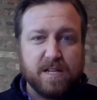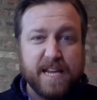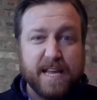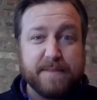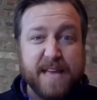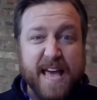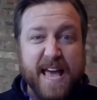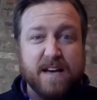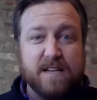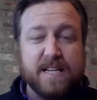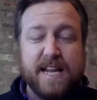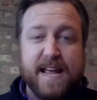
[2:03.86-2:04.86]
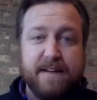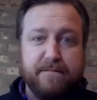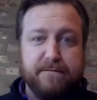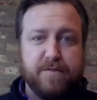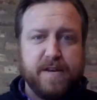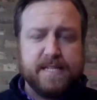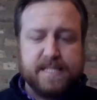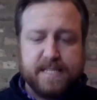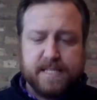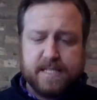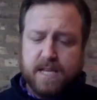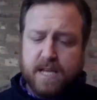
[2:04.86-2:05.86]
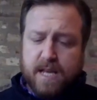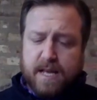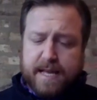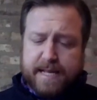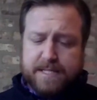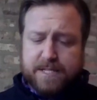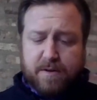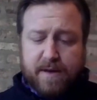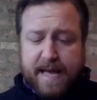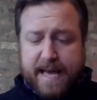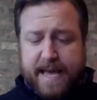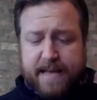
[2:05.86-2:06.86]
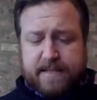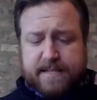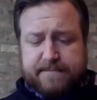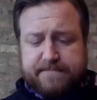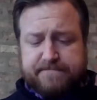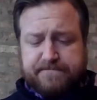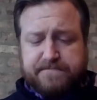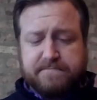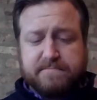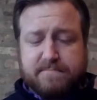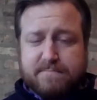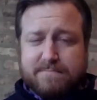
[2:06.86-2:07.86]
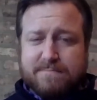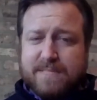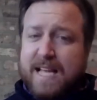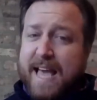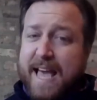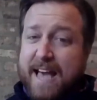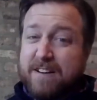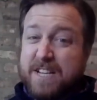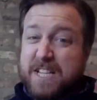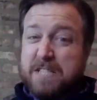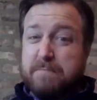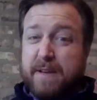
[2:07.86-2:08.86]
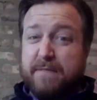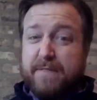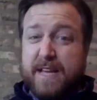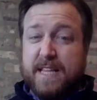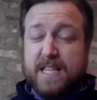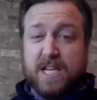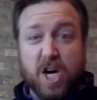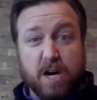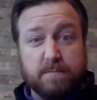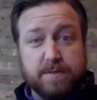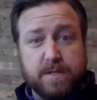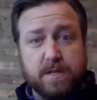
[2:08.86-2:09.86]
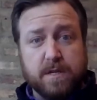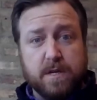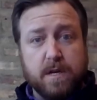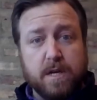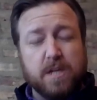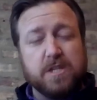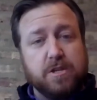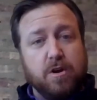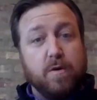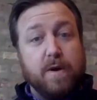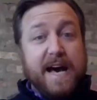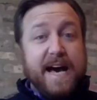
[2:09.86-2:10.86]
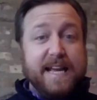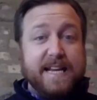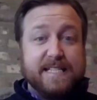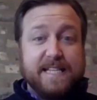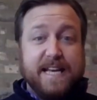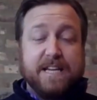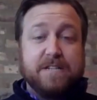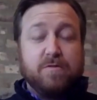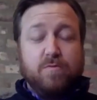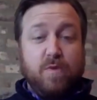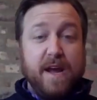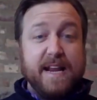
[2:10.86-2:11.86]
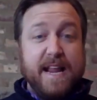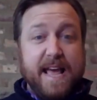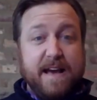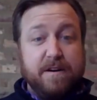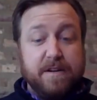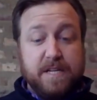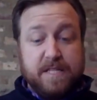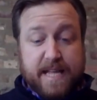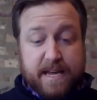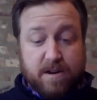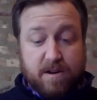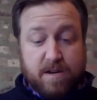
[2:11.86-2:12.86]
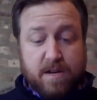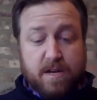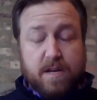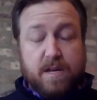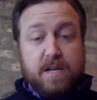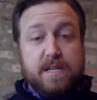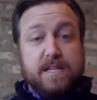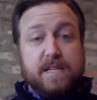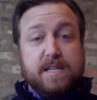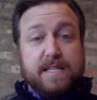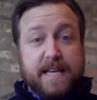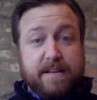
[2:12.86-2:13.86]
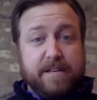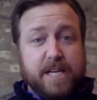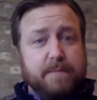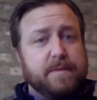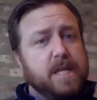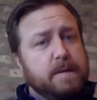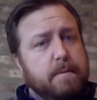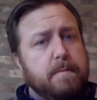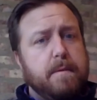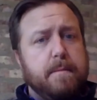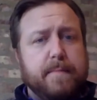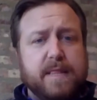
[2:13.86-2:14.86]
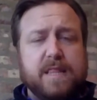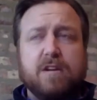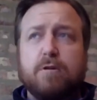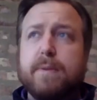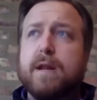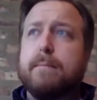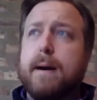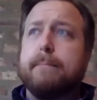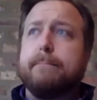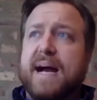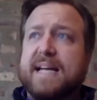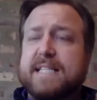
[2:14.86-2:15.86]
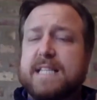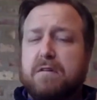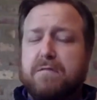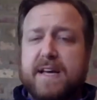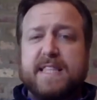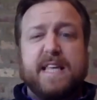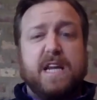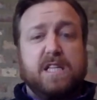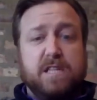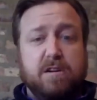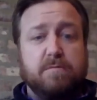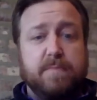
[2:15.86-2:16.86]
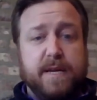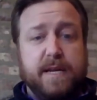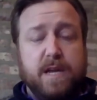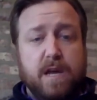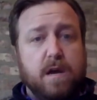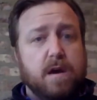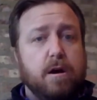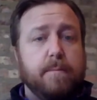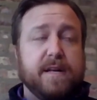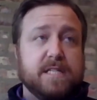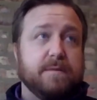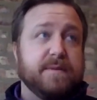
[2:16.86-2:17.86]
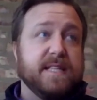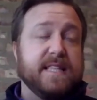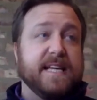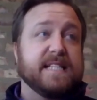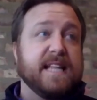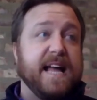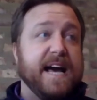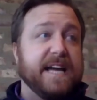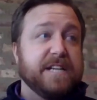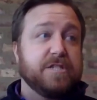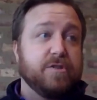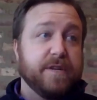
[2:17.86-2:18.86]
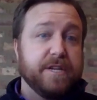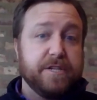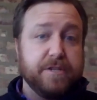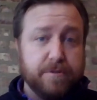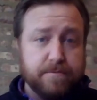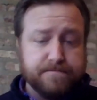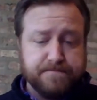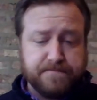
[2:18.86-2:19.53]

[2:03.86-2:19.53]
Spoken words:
named Alan and Francis. And so Alan is a big fan of the Cubs. So I decided to write Alan a letter telling him a little bit about myself and then a little bit about some of the things that I enjoy to do.